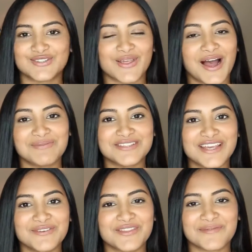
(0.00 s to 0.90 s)
So the
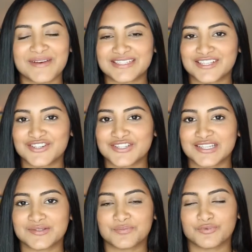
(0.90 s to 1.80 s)
update with the messages
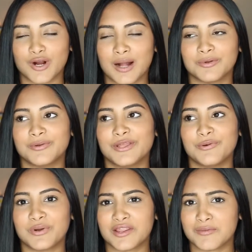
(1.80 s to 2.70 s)
is
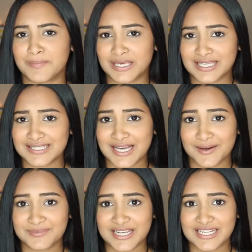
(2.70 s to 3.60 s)
probably one of the biggest
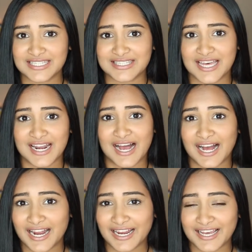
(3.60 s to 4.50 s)
updates that
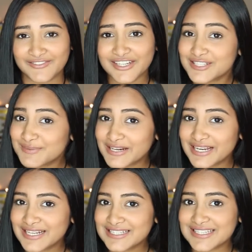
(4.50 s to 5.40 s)
I have
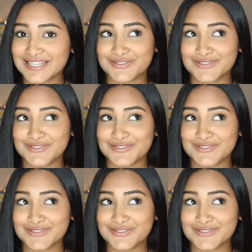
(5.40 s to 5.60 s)
experienced.